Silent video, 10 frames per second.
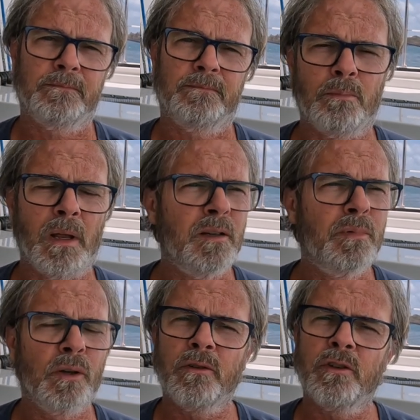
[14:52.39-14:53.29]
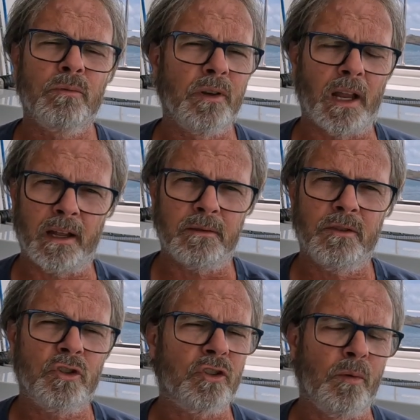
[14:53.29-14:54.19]
Many builders will
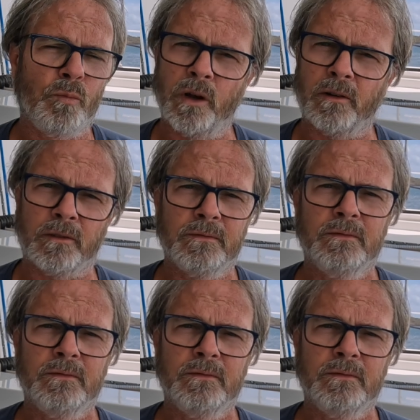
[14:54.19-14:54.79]
not, some will.